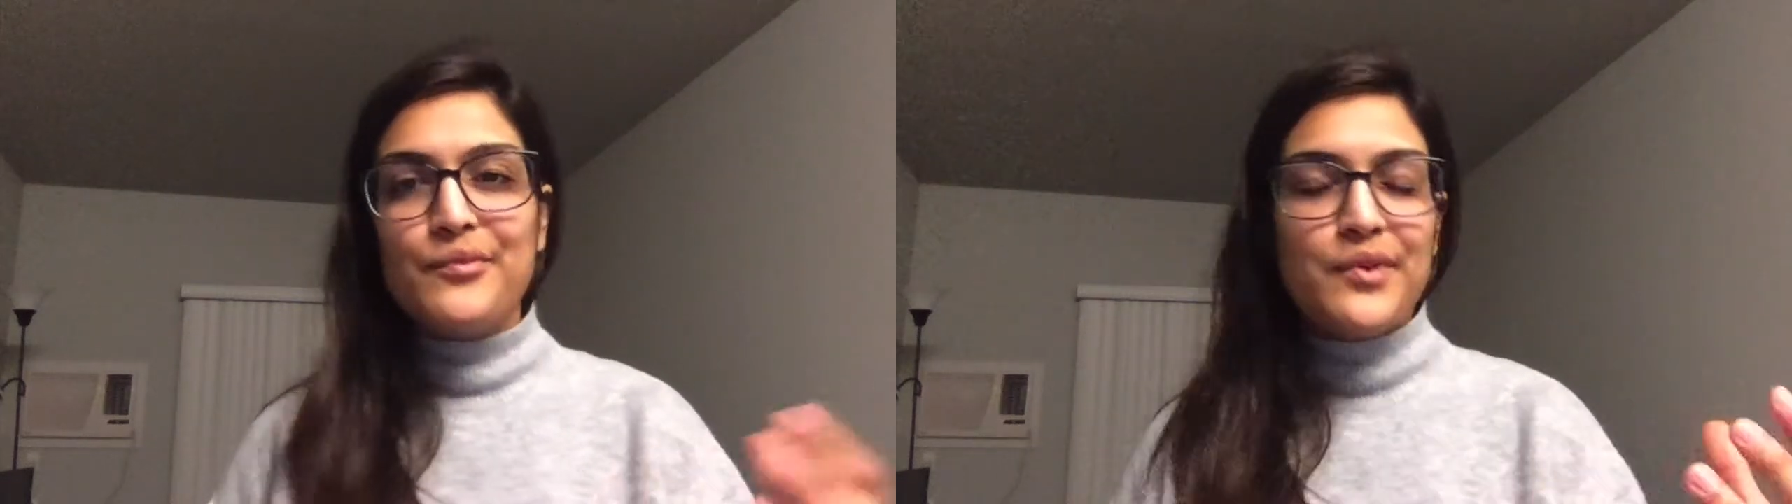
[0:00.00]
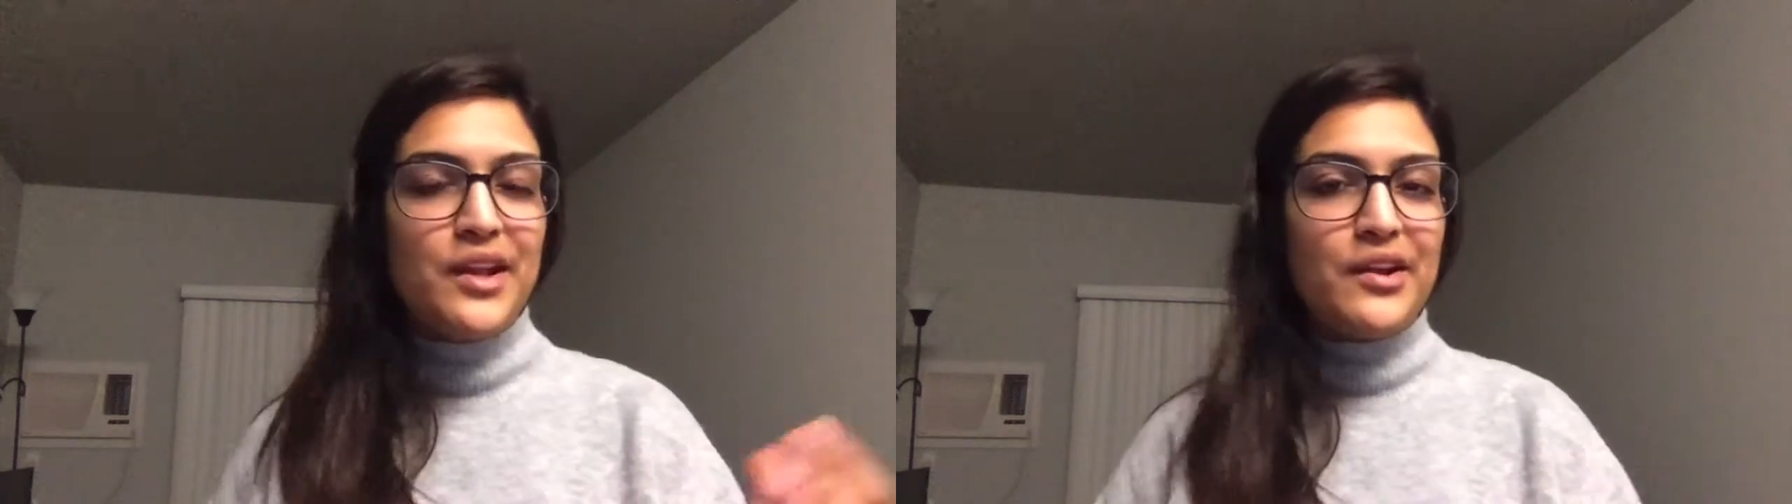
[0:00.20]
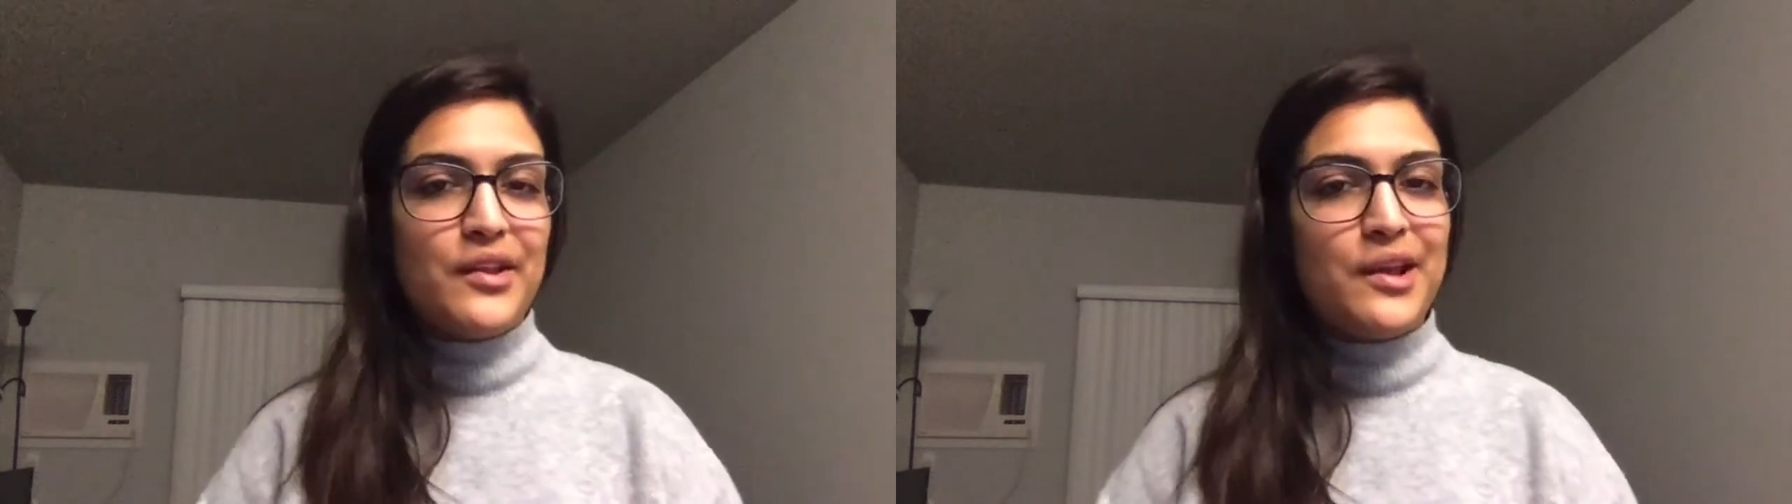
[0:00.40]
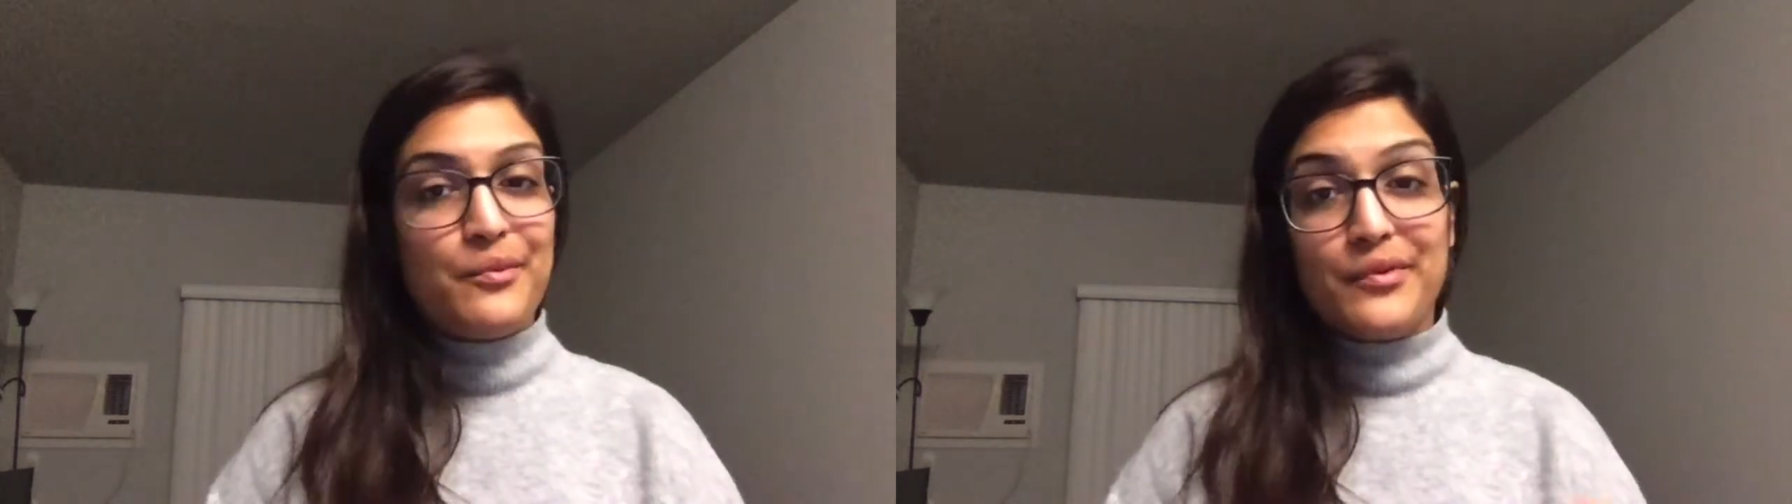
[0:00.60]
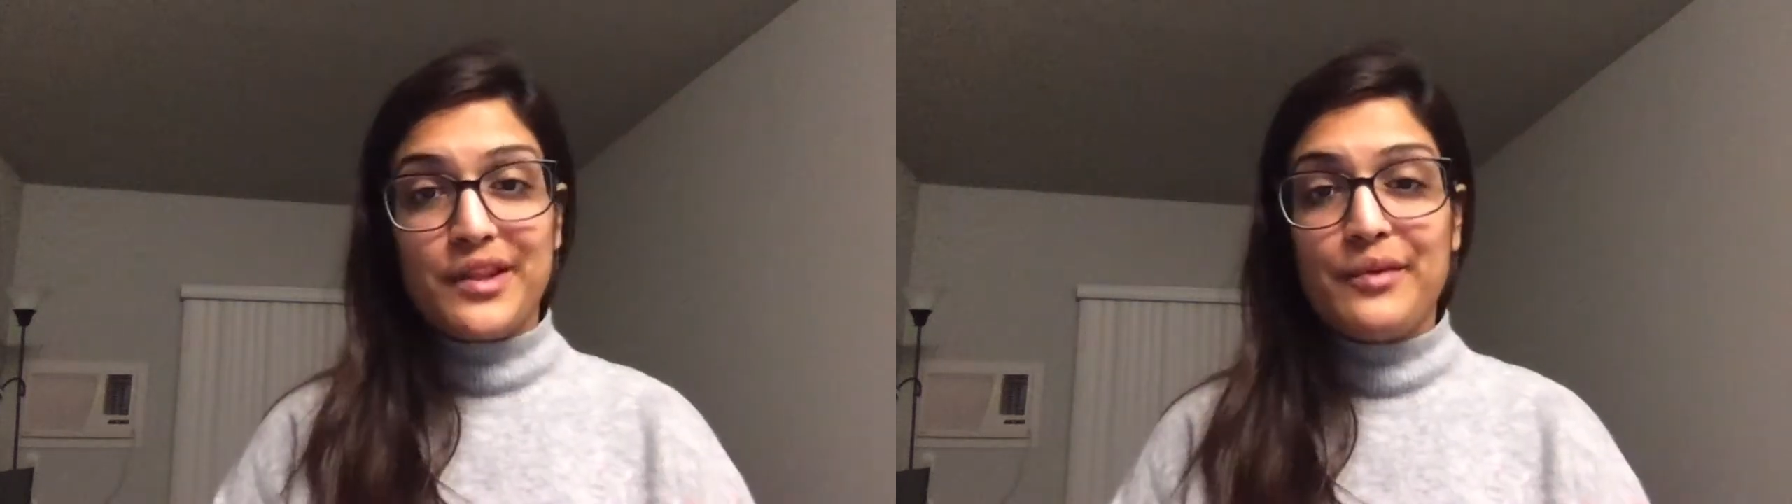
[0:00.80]

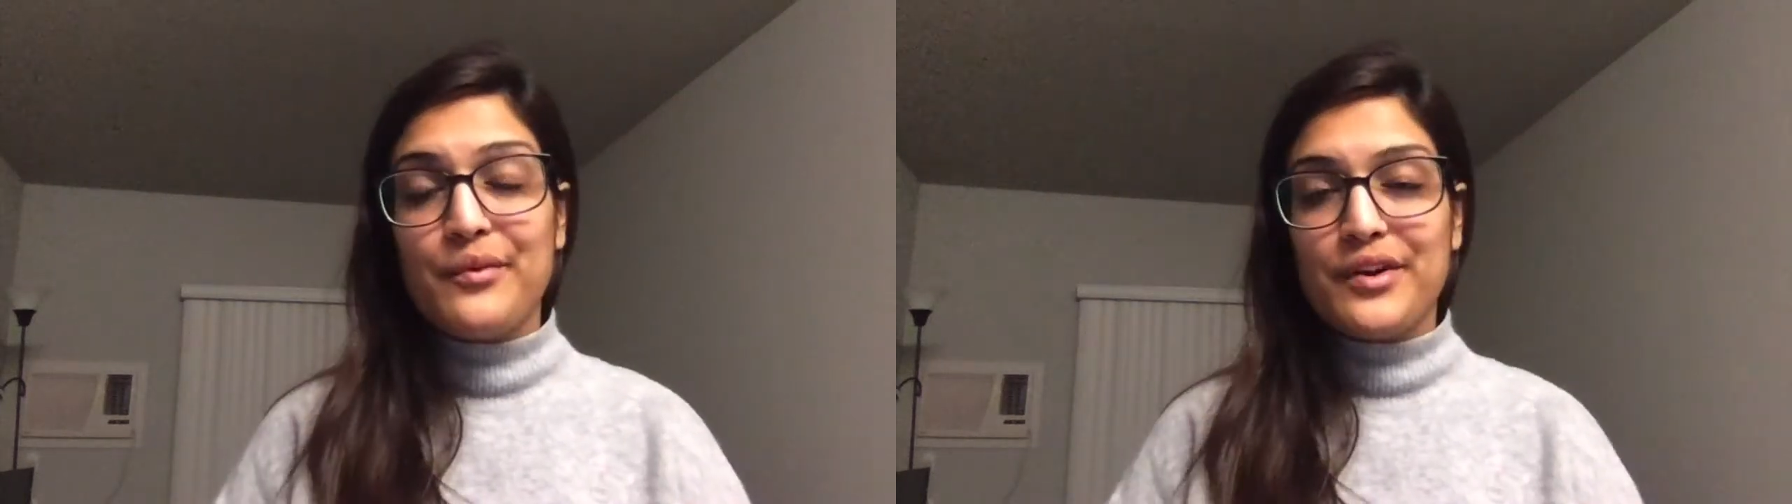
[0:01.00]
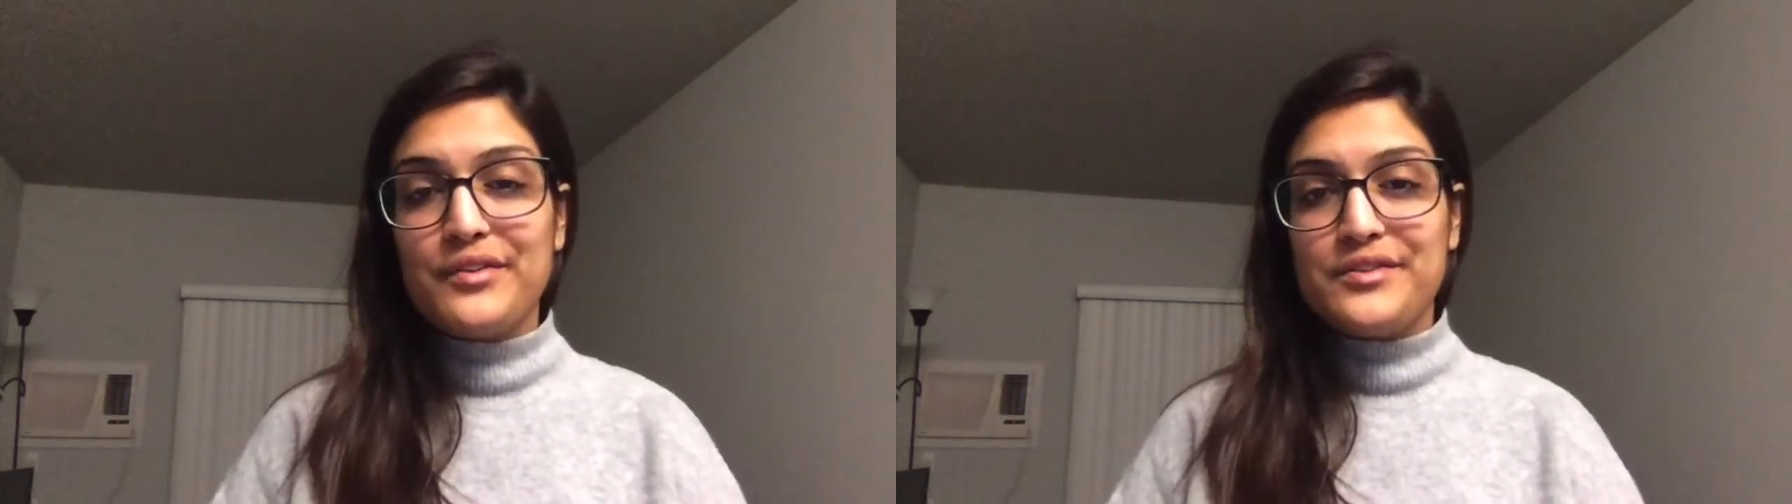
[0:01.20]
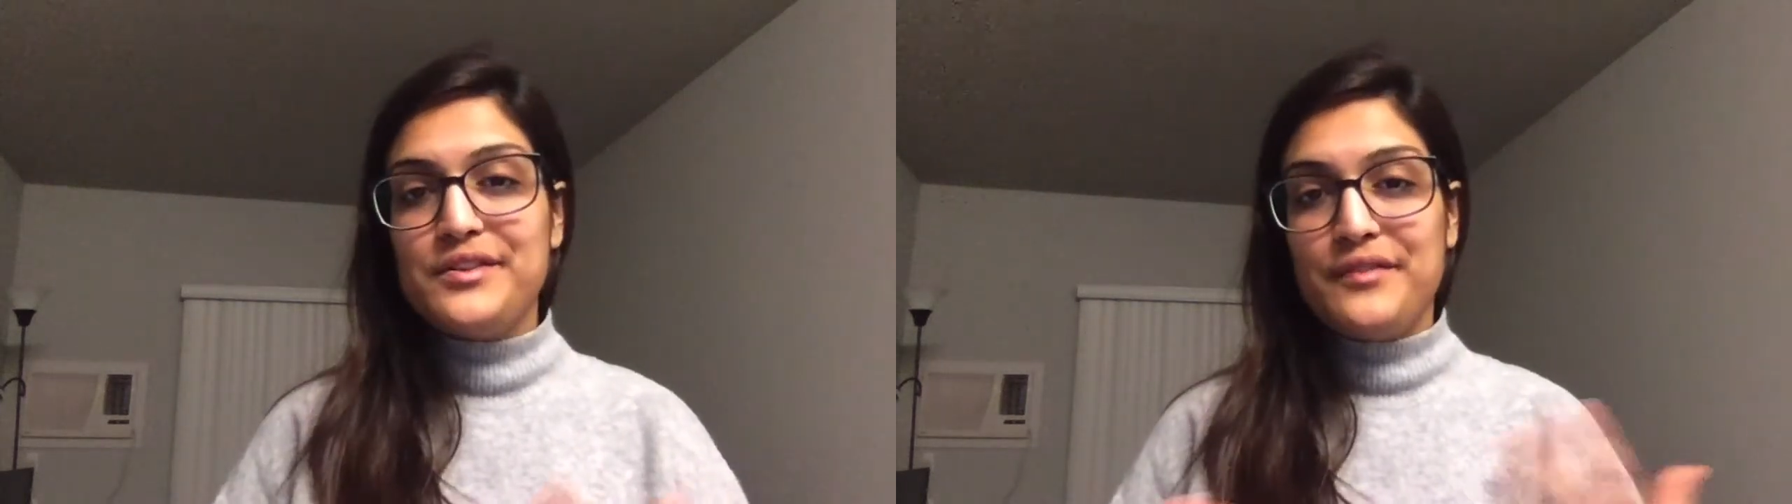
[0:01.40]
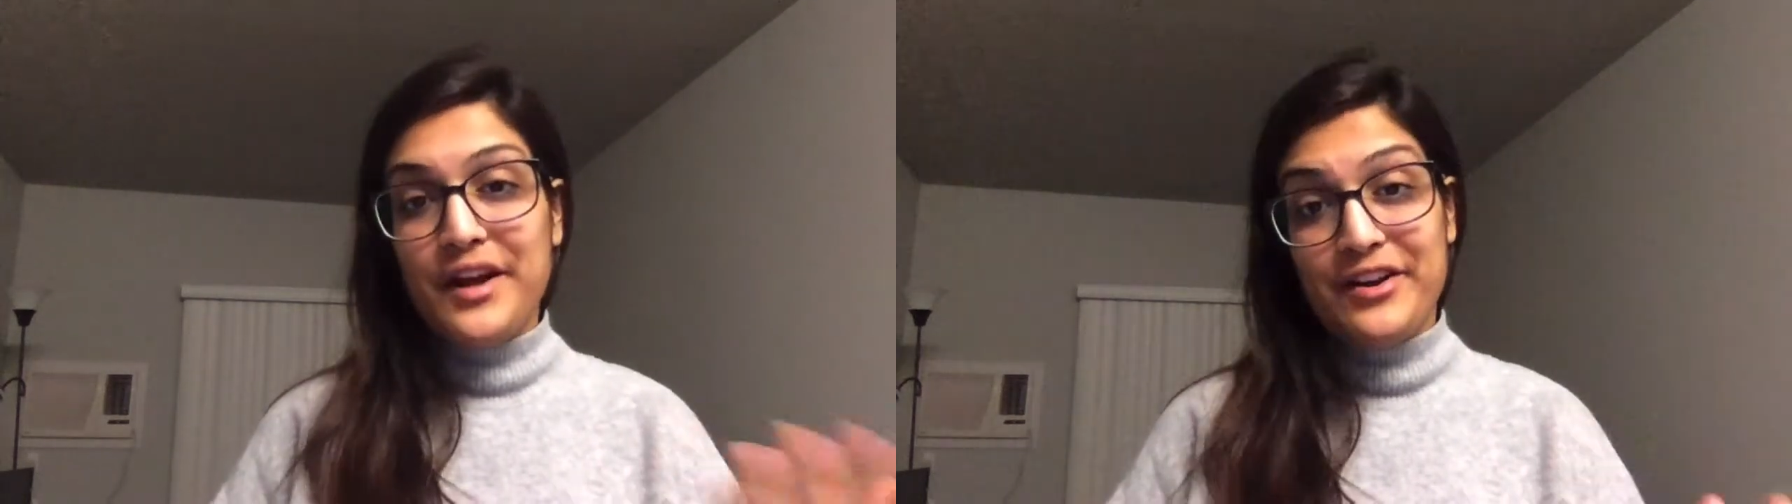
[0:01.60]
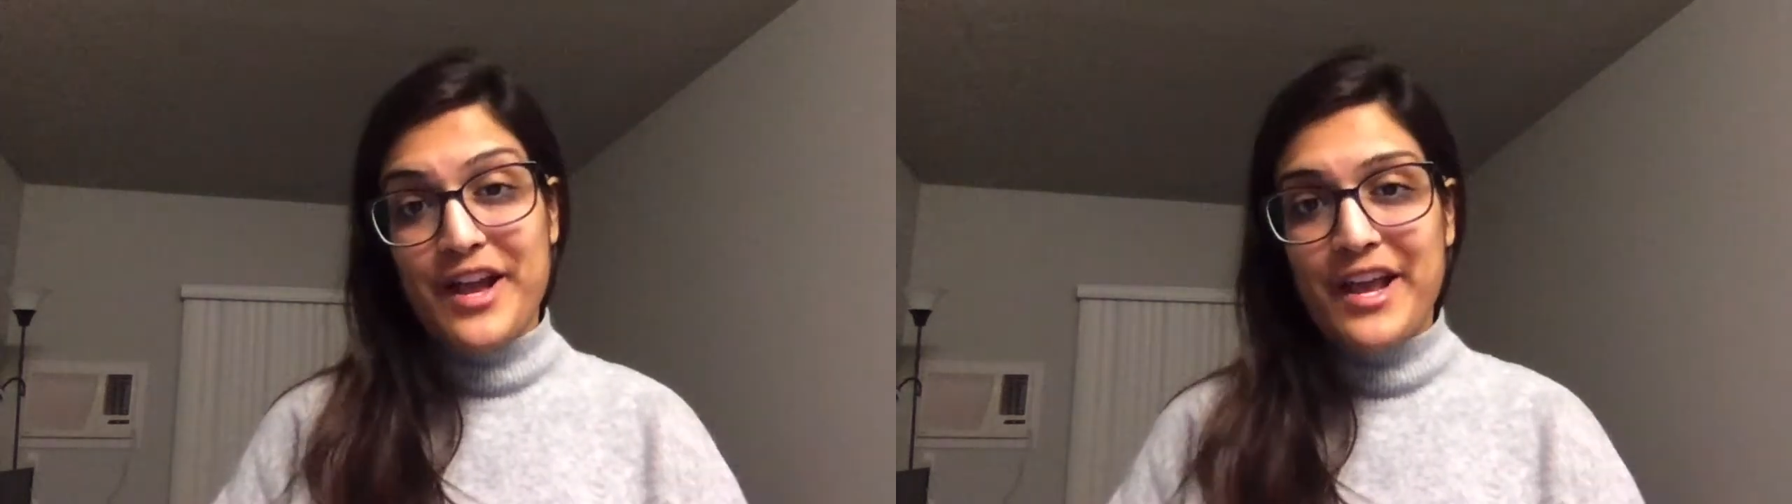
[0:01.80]
they weren't too
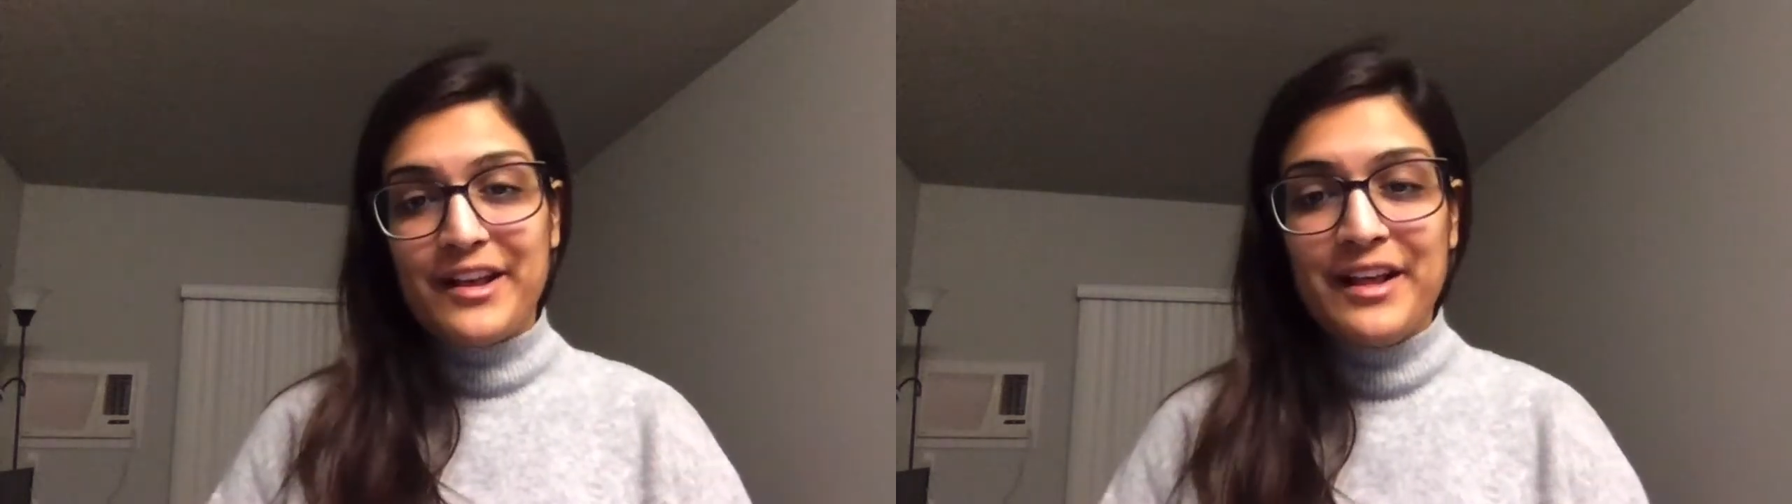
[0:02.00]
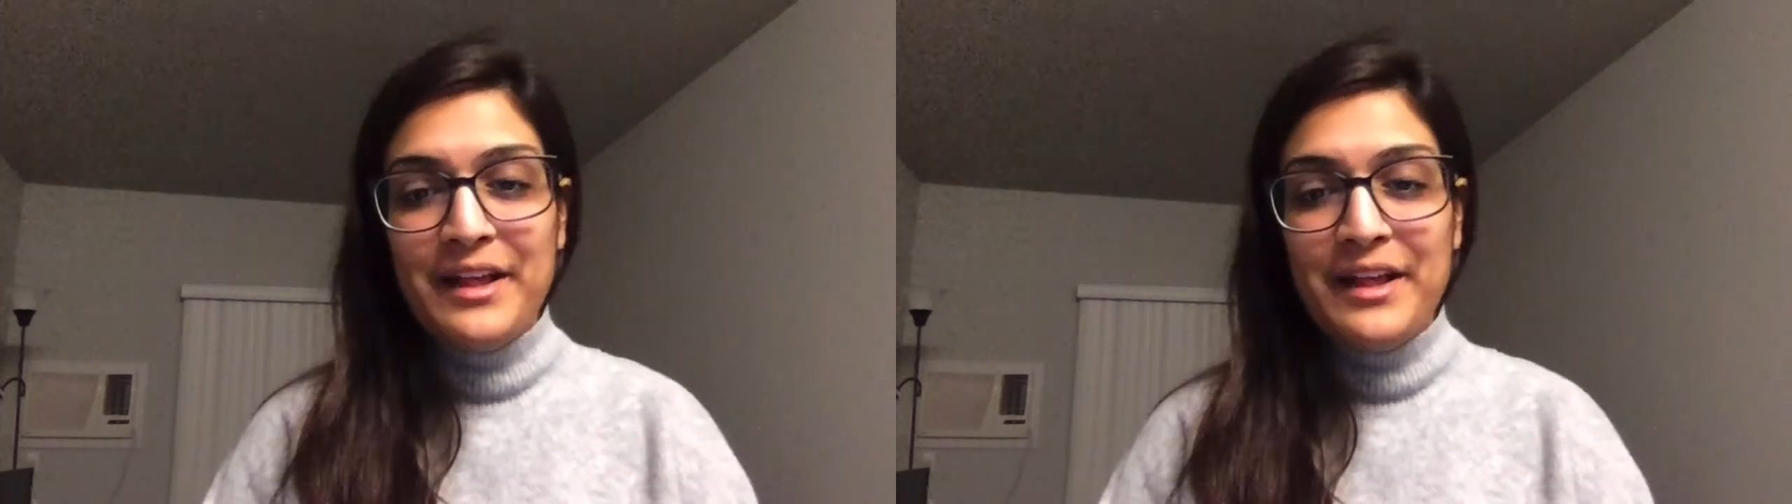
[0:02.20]
varying,